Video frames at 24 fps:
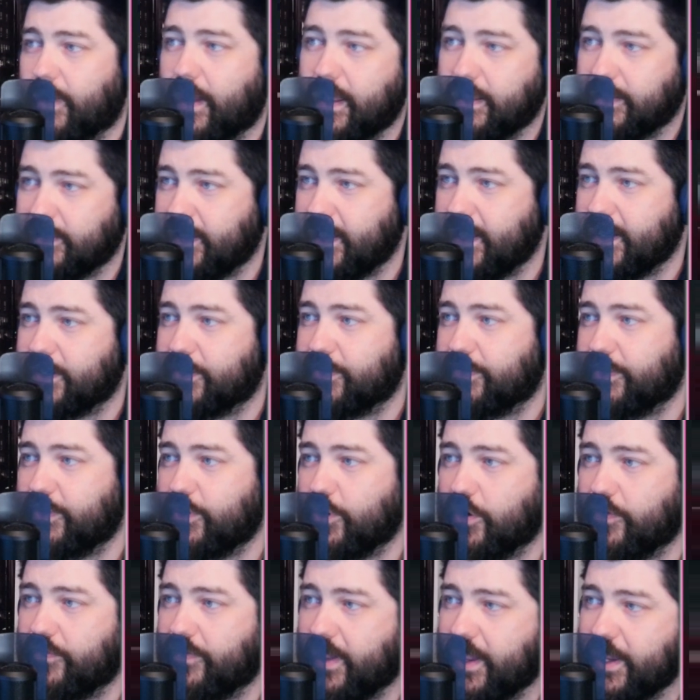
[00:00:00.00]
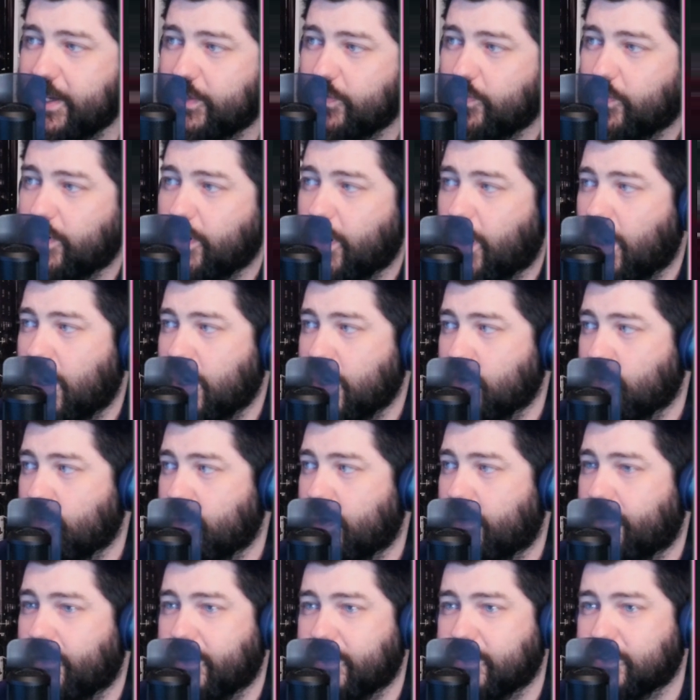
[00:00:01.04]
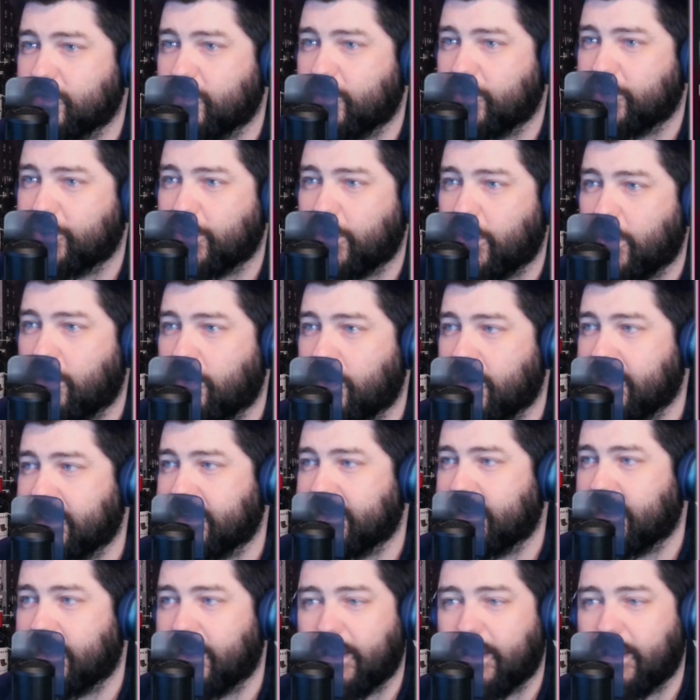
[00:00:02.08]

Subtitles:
link to the Nova H1 audio earrings, which are